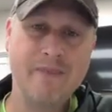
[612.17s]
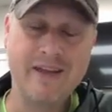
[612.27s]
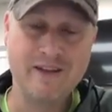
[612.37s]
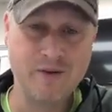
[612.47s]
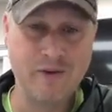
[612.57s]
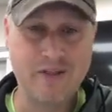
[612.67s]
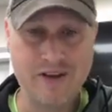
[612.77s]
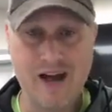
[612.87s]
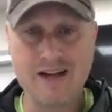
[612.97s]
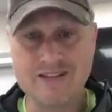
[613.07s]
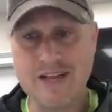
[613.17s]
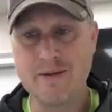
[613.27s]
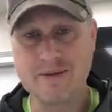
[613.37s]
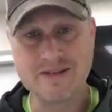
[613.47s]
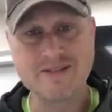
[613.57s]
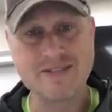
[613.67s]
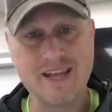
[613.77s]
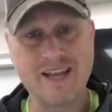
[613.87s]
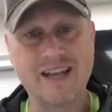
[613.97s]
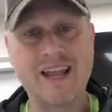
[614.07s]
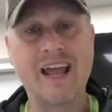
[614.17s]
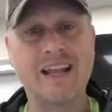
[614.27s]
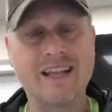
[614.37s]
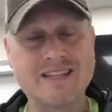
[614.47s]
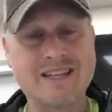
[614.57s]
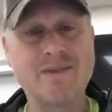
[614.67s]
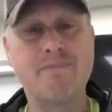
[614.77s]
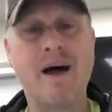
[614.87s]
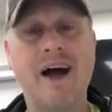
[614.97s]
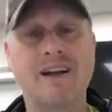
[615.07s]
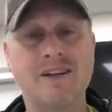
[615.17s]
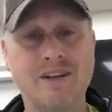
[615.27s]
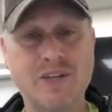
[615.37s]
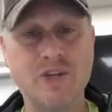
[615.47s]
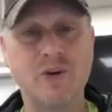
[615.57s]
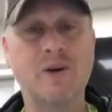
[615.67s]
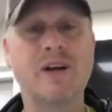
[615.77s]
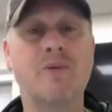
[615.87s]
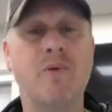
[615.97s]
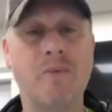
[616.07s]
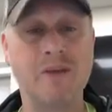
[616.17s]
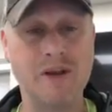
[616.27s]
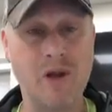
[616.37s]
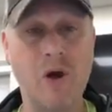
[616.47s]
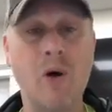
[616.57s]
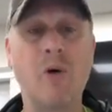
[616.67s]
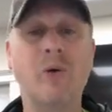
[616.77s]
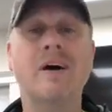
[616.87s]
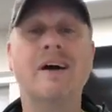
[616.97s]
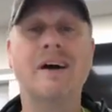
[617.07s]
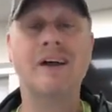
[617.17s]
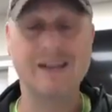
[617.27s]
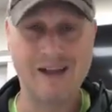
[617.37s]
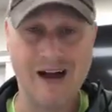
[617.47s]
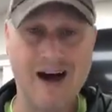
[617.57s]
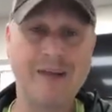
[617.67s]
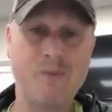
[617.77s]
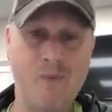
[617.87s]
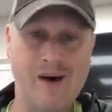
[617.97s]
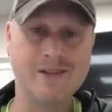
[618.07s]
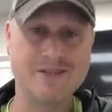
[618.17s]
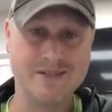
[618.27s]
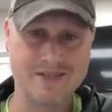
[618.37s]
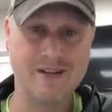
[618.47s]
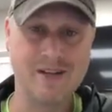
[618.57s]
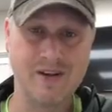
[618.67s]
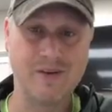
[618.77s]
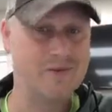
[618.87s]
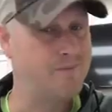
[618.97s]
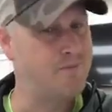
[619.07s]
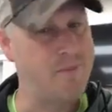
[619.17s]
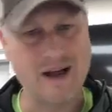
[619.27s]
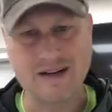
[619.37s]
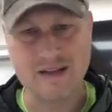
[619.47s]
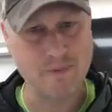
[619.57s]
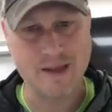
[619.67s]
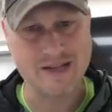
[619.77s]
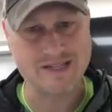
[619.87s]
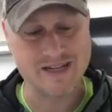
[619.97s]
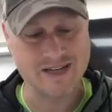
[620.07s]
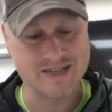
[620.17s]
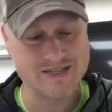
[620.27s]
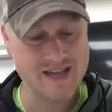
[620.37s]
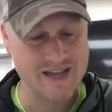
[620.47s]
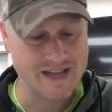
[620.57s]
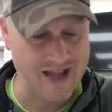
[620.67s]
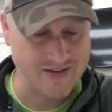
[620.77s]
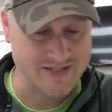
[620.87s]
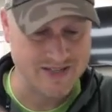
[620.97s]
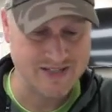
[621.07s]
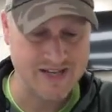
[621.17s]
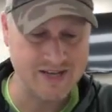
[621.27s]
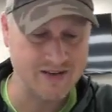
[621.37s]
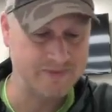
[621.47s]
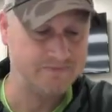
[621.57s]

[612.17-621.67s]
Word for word: and doeth it not to him it is sin. Hey, let's get back to doing what we know God wants us to do. Back to the basics. Now let's continue.